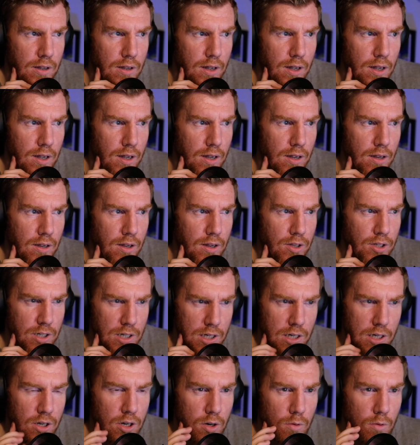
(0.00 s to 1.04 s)
and you
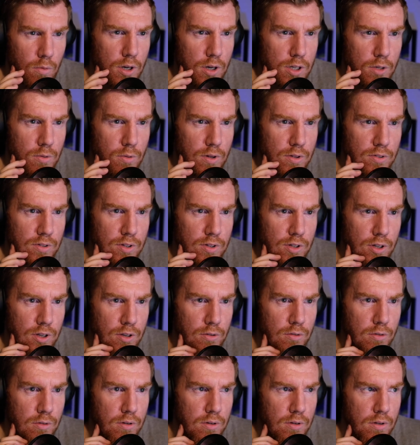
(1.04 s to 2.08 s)
know what you want to
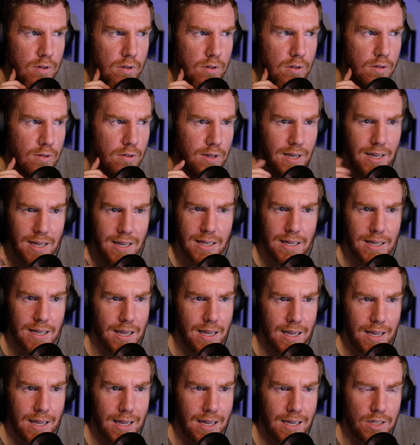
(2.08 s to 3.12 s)
do,
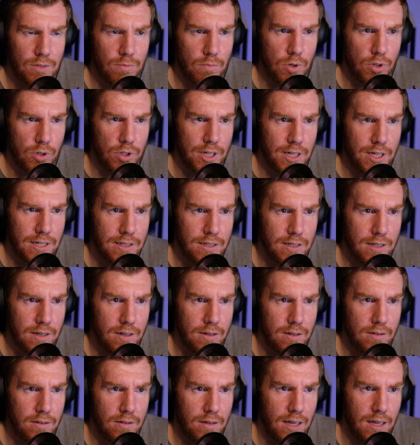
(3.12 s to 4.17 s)
it's much easier.